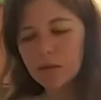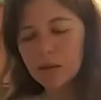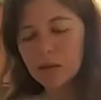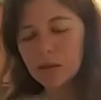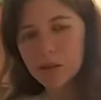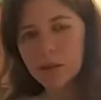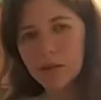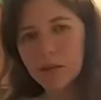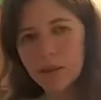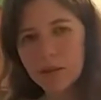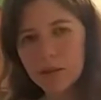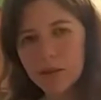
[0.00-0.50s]

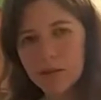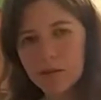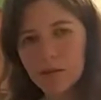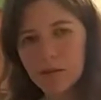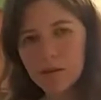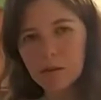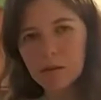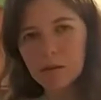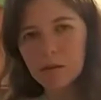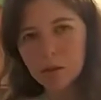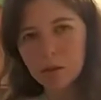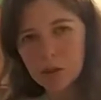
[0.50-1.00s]

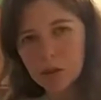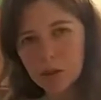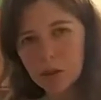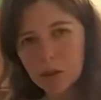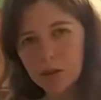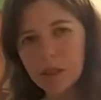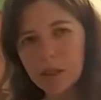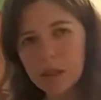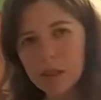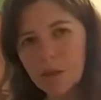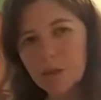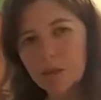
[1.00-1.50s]
still
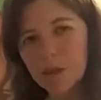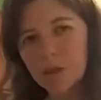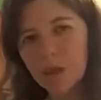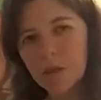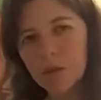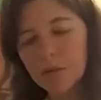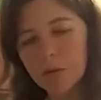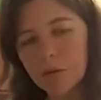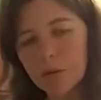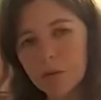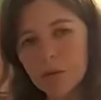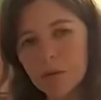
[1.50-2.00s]
show that you
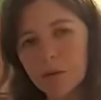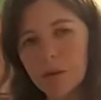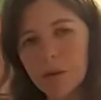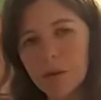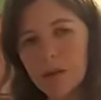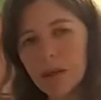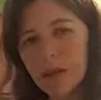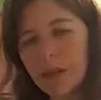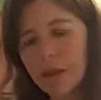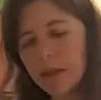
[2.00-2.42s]
shuffle